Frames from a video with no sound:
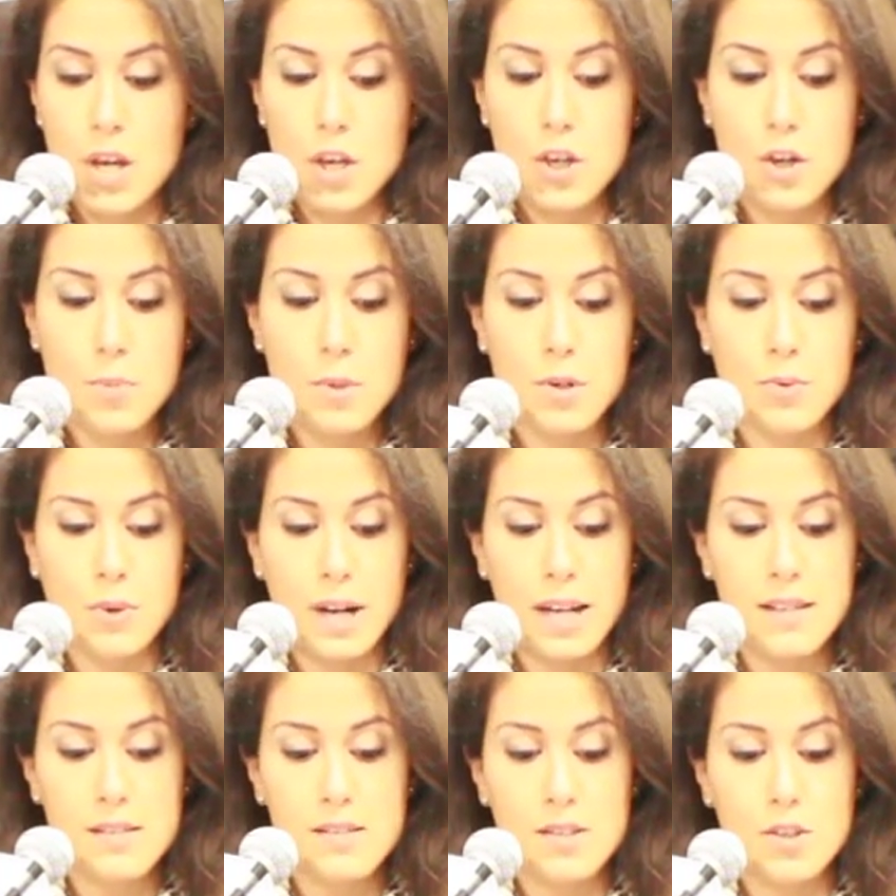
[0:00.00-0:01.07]
Human
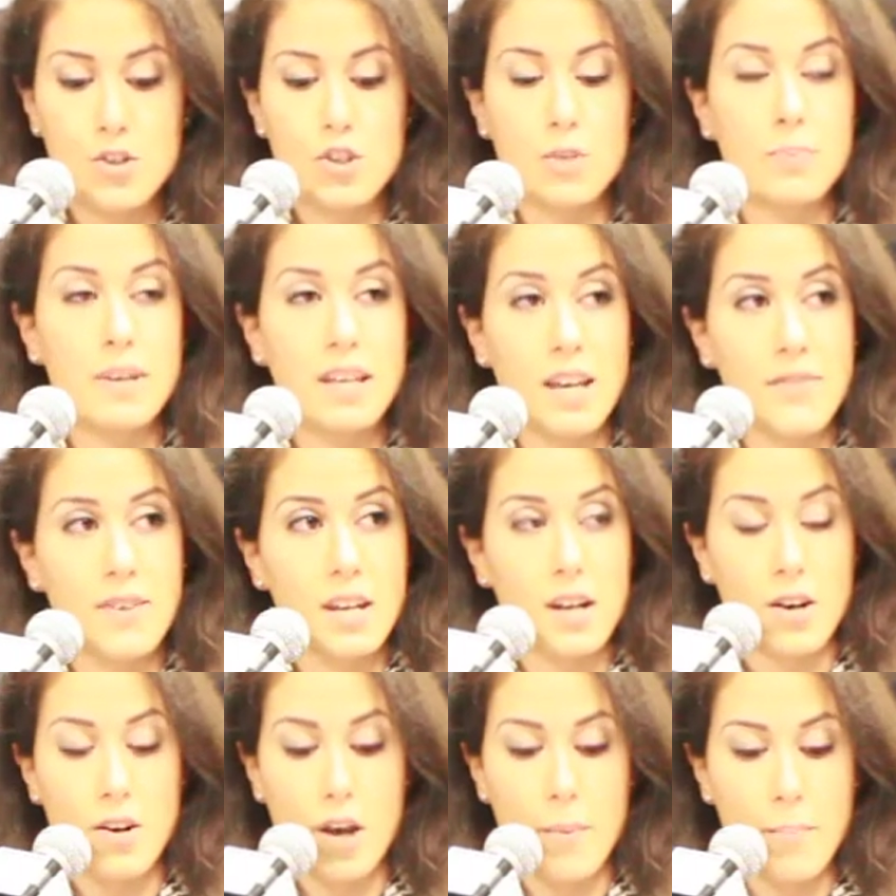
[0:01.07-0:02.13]
rights should be given
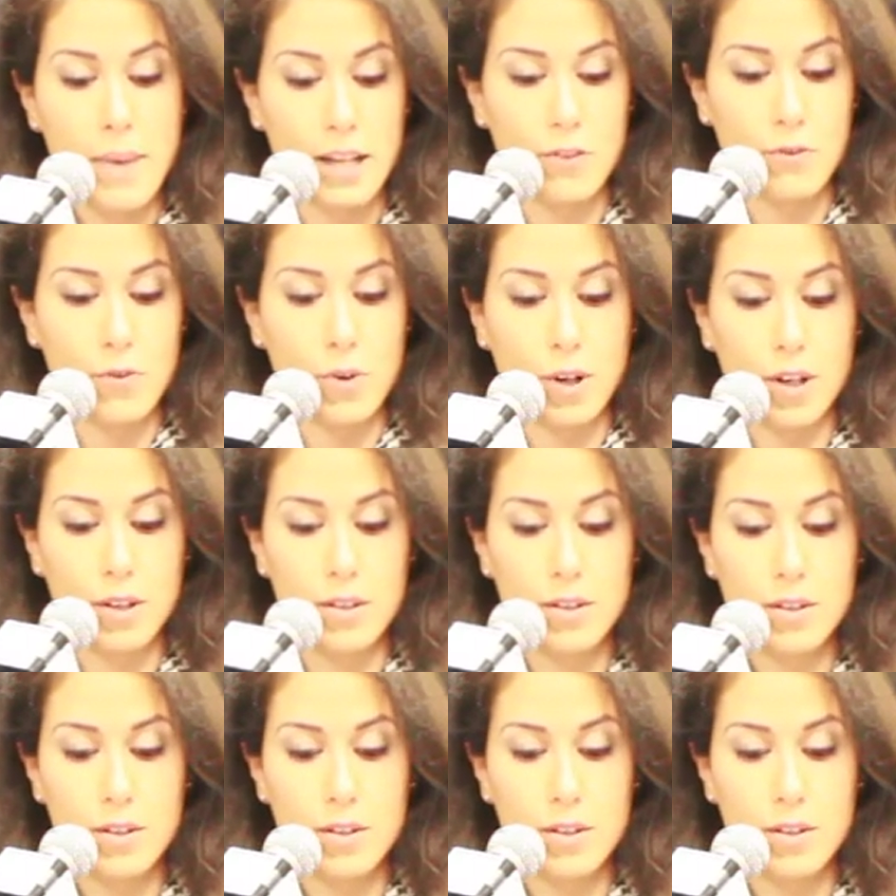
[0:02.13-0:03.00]
and not begged for.